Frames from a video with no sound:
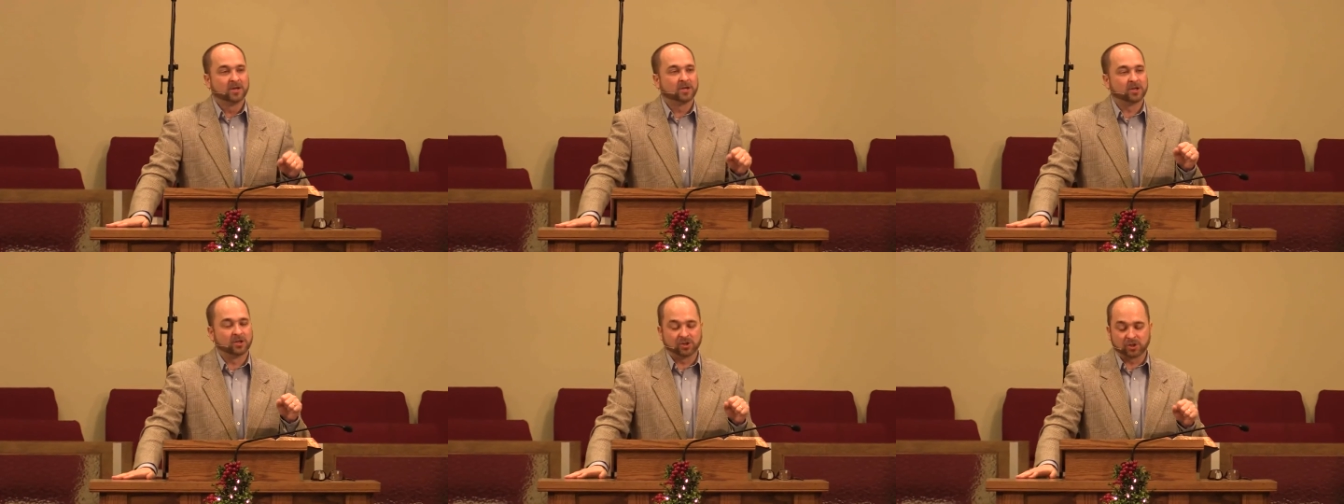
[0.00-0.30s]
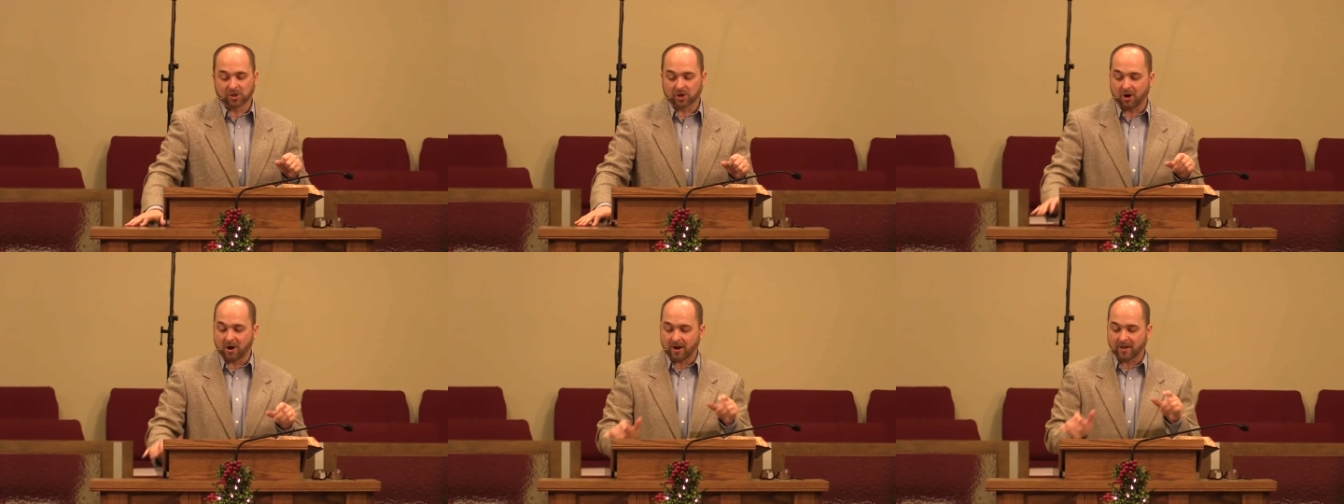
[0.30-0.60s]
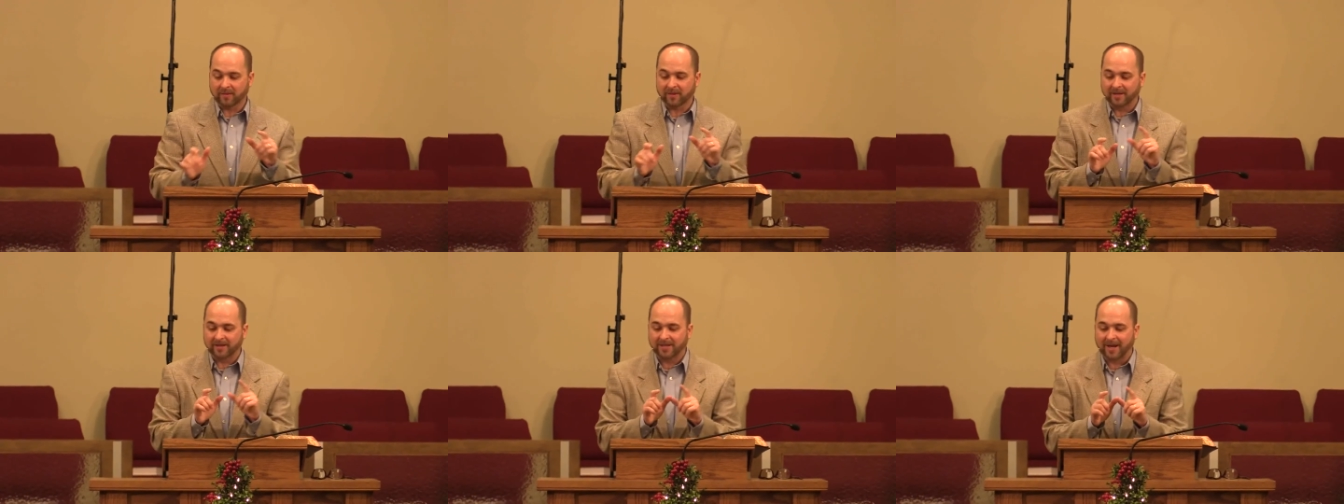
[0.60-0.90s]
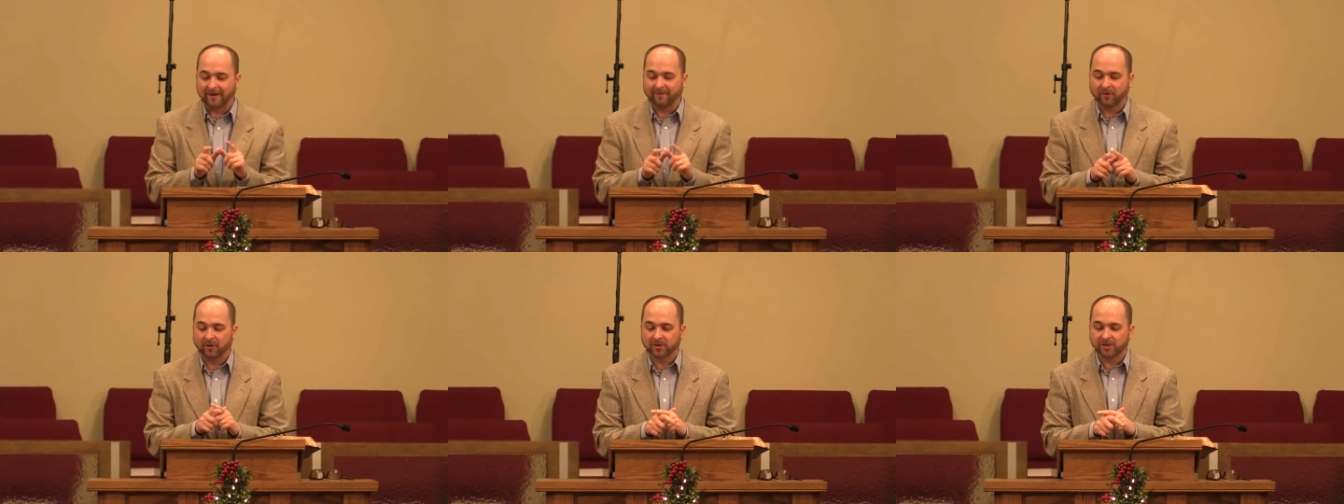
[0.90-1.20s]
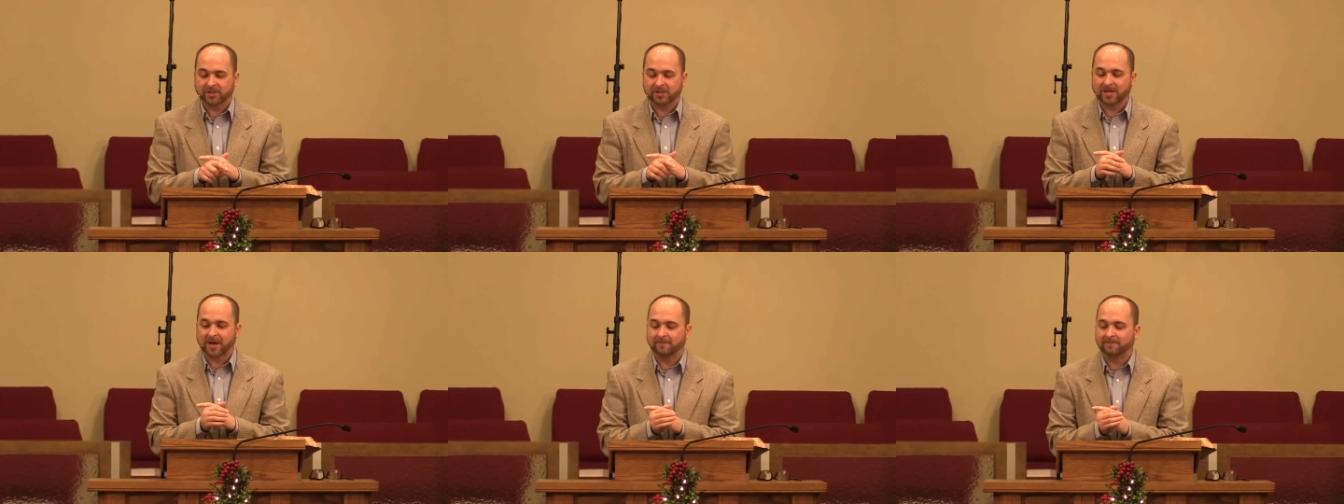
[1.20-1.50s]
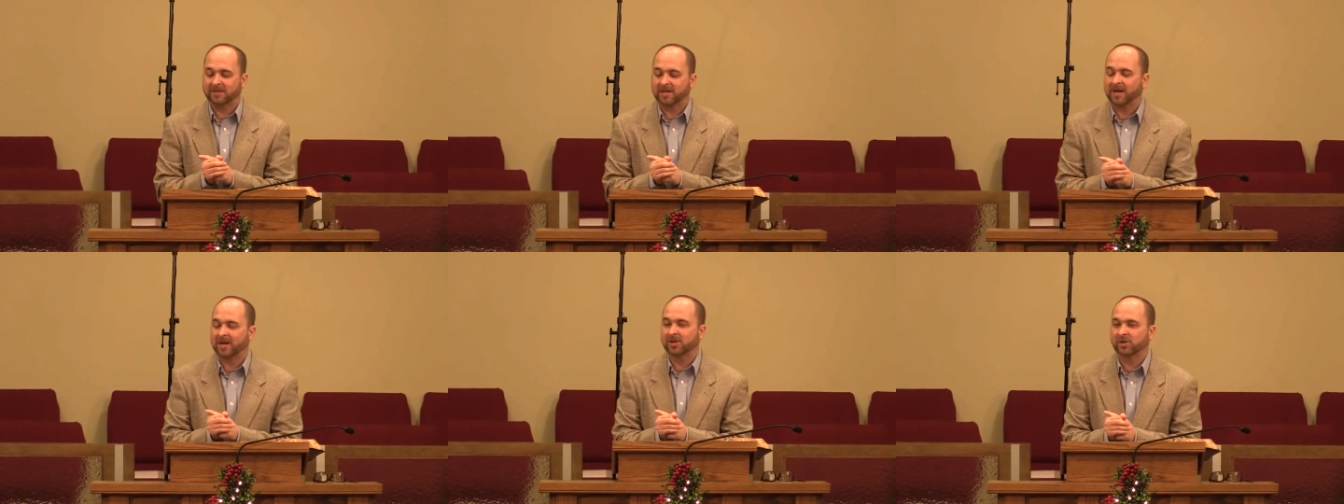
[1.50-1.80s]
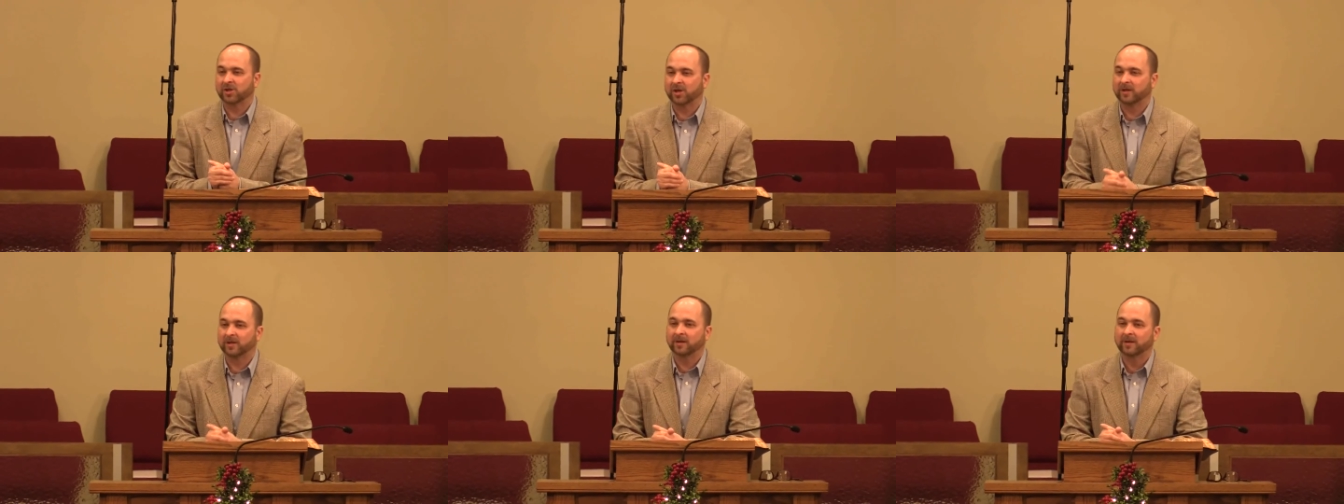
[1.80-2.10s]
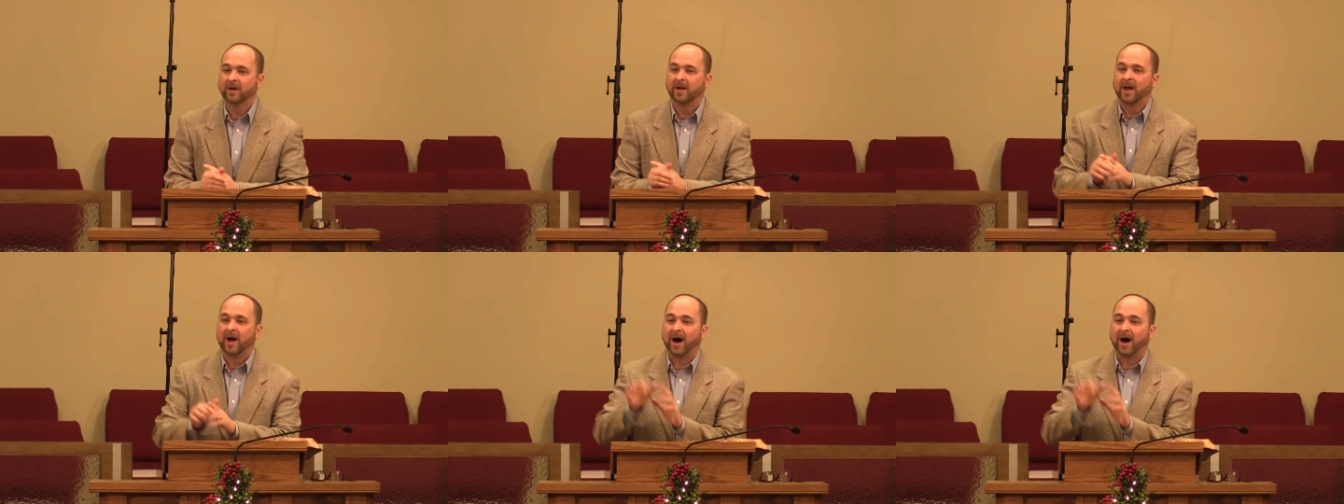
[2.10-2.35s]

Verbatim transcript: concerning the devil's temptation